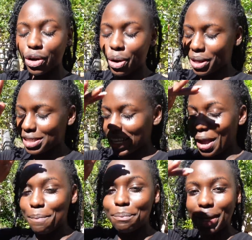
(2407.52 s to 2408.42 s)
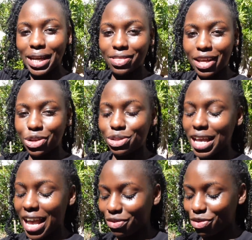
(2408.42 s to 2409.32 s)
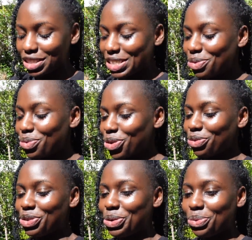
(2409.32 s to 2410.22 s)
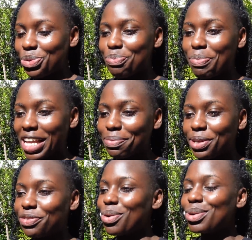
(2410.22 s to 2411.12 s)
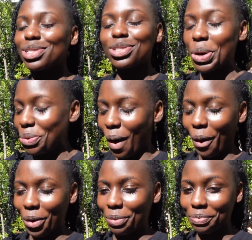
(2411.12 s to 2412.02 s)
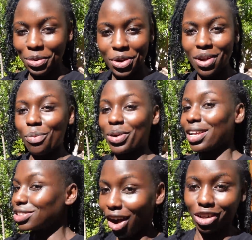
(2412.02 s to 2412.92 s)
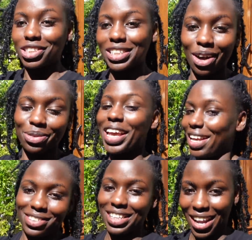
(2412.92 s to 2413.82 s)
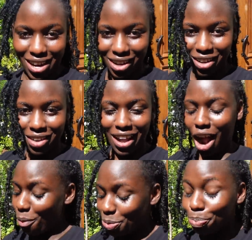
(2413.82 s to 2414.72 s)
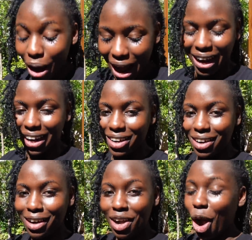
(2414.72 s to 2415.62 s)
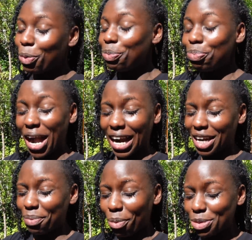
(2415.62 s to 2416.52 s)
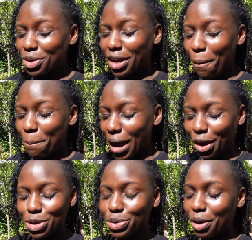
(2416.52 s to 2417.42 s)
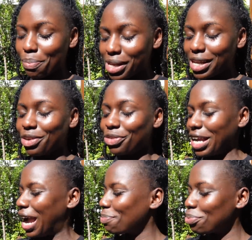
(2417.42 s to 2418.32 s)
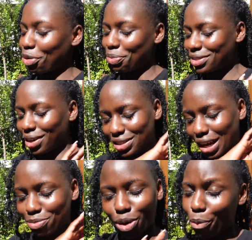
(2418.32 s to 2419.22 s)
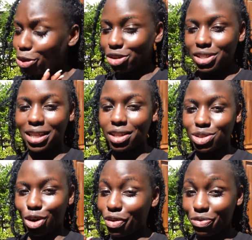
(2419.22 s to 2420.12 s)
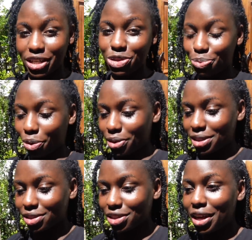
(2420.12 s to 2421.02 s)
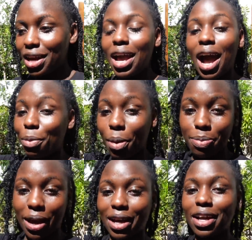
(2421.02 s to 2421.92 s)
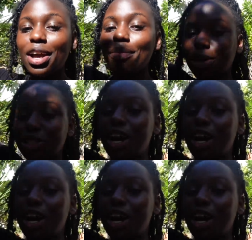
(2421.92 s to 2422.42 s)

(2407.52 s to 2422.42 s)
I go, I want to say a big thank you to every single one of you who made me feel so welcome when I touched down SA. I'll be back, and I promise when I come back, we're doing a meet and greet. I promise, guys. I'm not just saying this stuff. I really do promise, because I'm coming back. Much